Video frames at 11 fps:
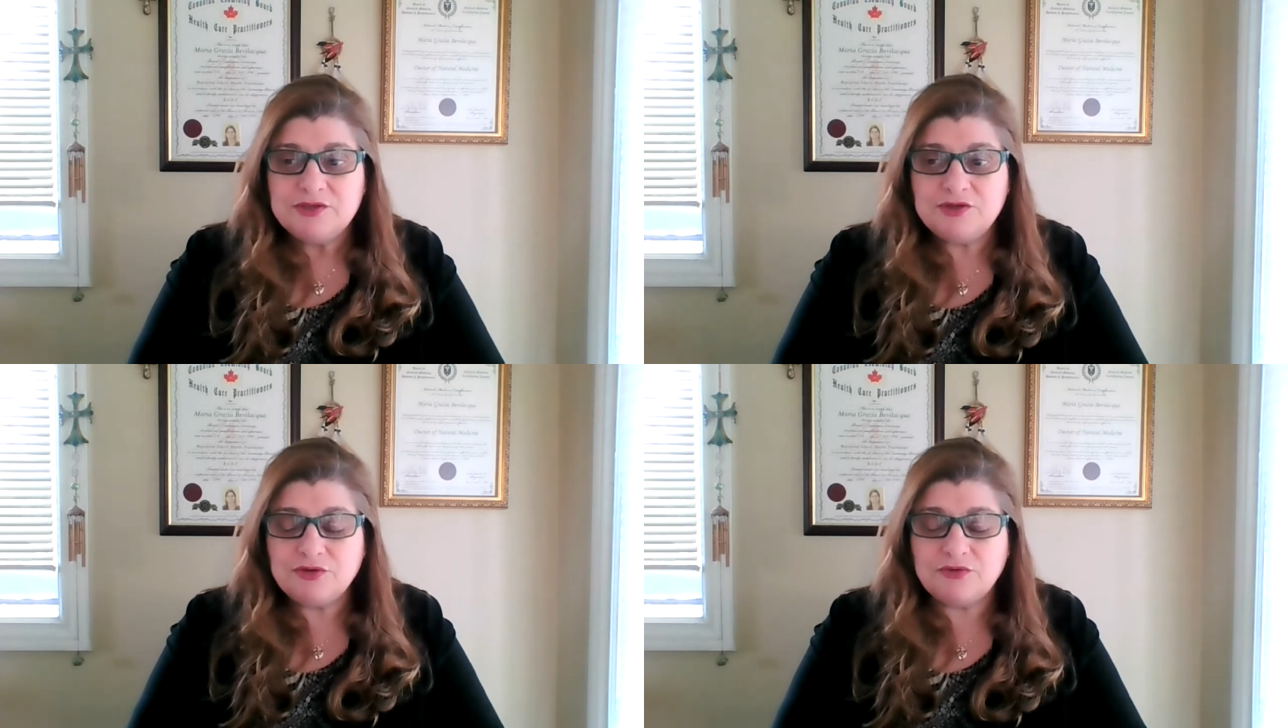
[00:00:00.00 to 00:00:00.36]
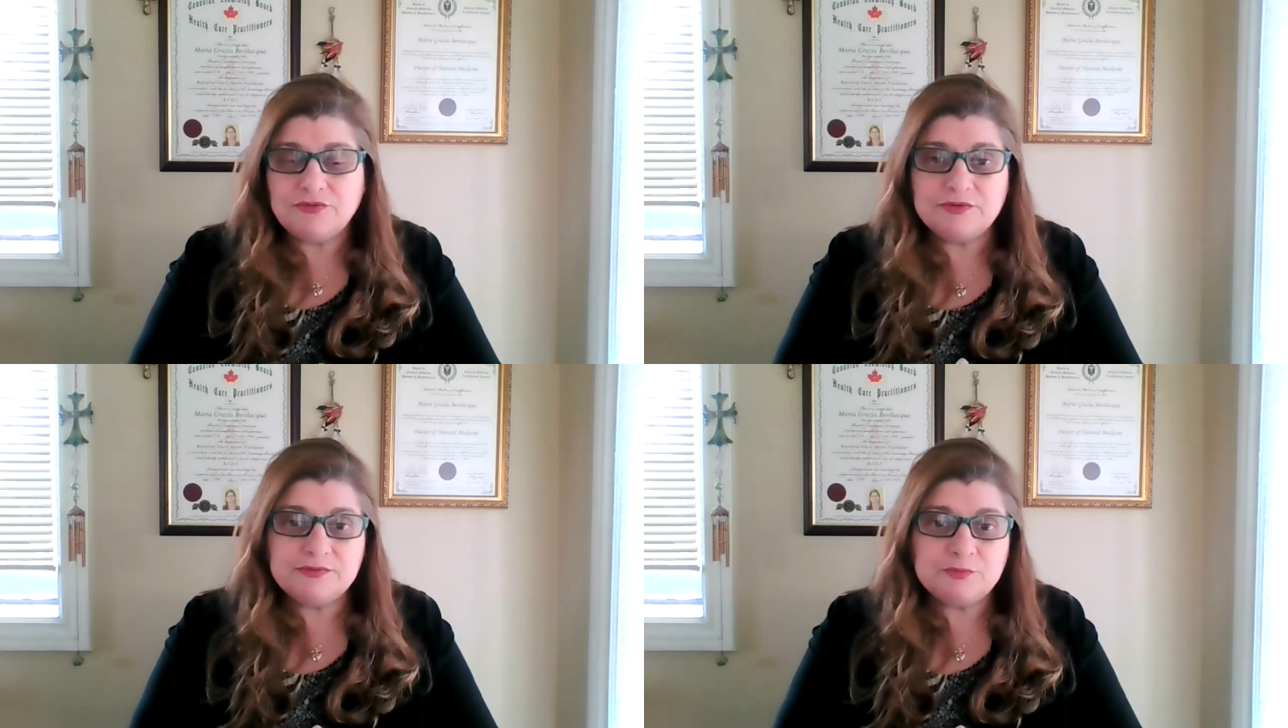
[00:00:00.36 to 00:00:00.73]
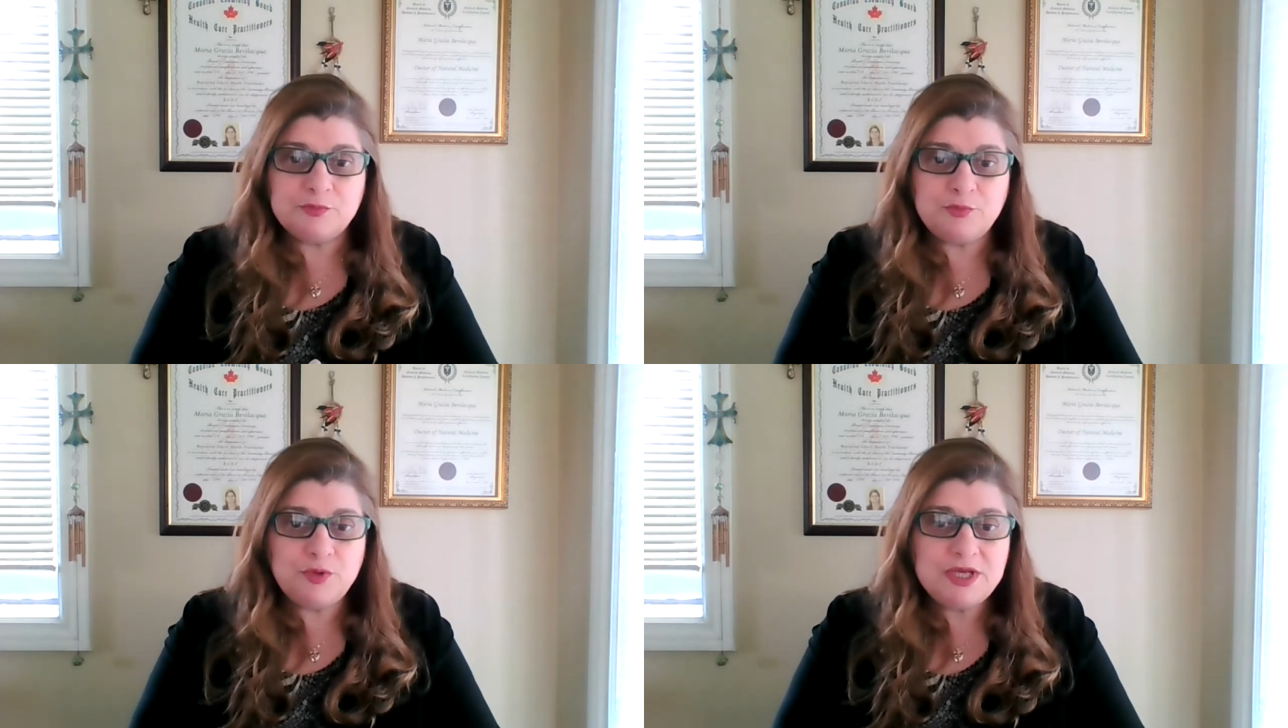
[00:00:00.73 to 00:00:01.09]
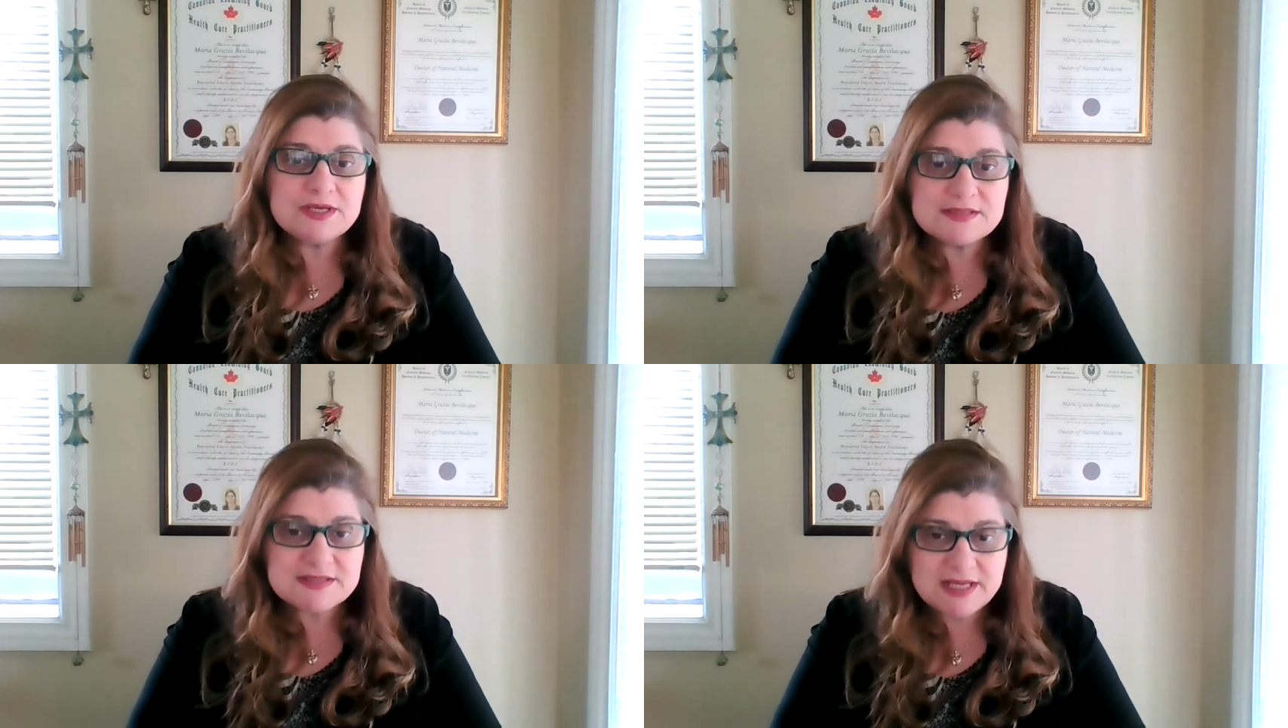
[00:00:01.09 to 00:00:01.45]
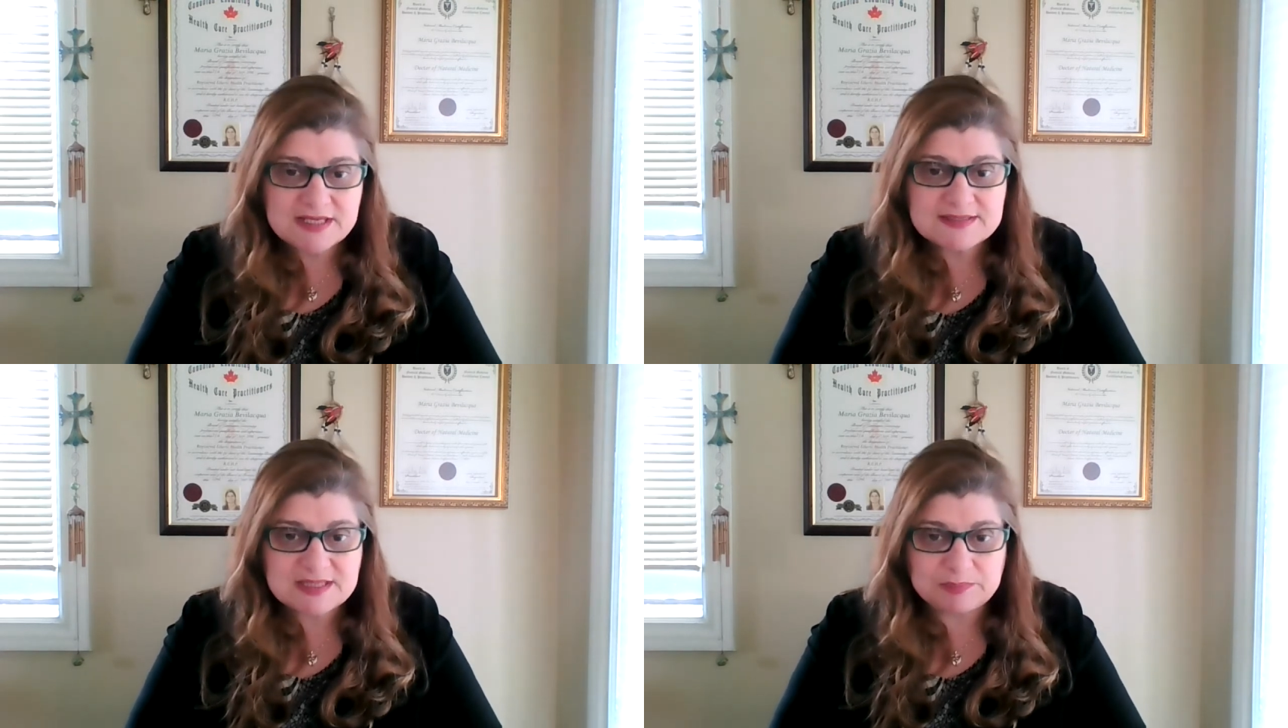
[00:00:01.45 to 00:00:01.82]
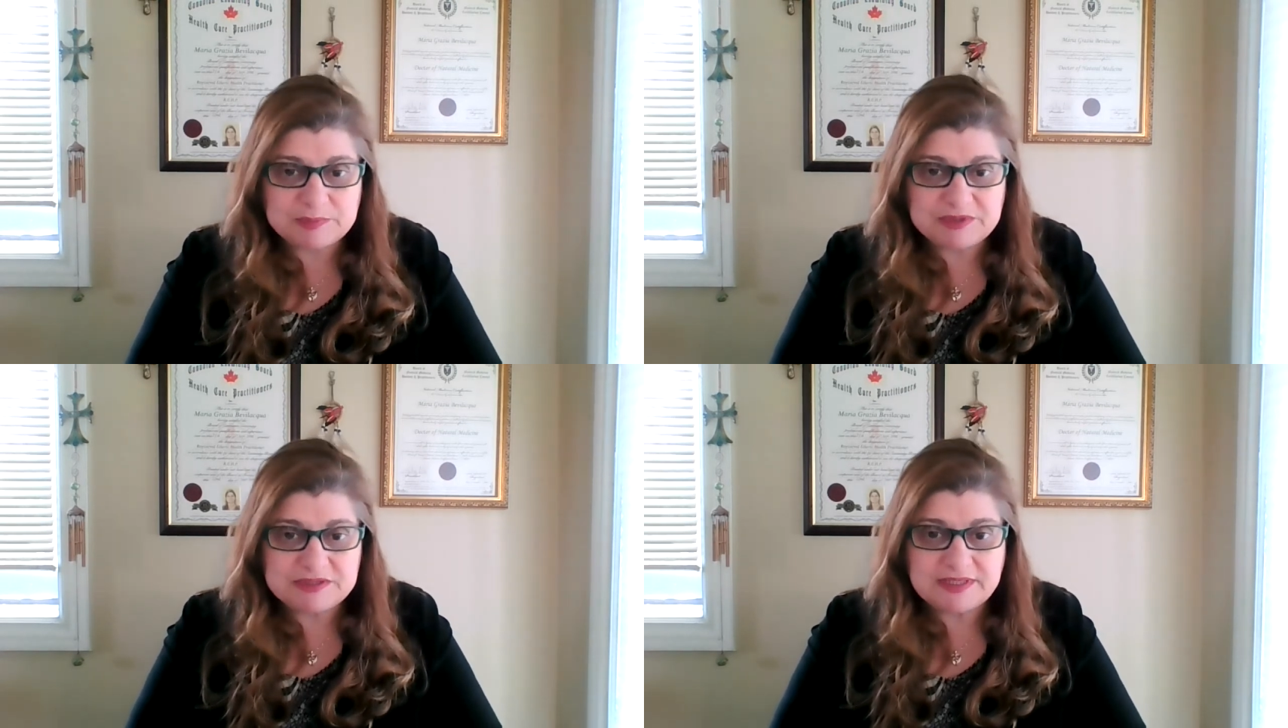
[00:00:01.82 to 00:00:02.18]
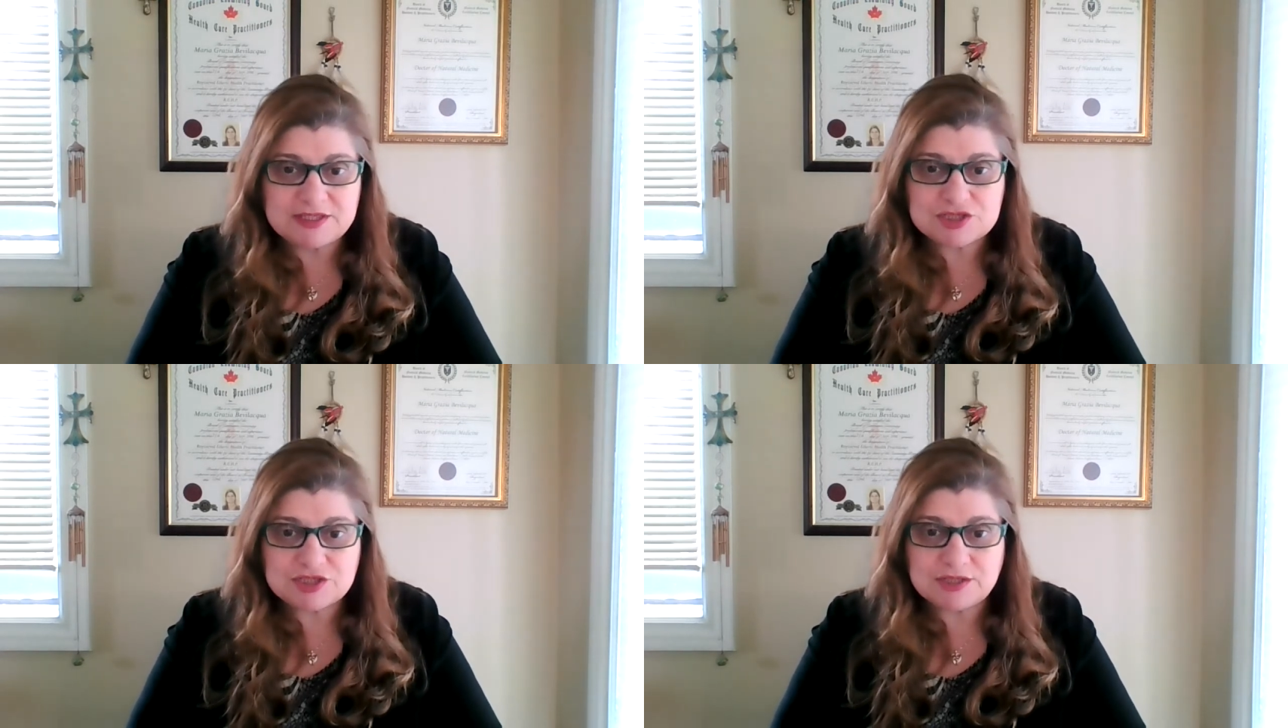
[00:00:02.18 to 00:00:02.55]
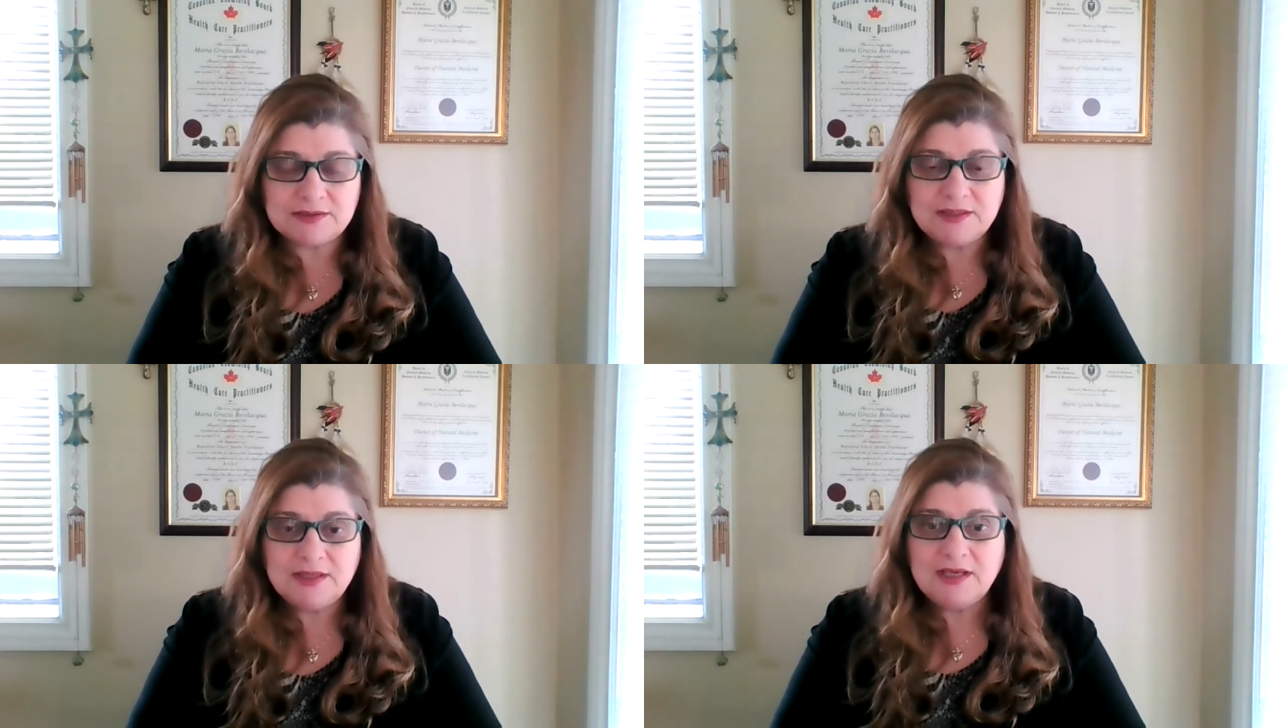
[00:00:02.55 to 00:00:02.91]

you know, we can take supplementation.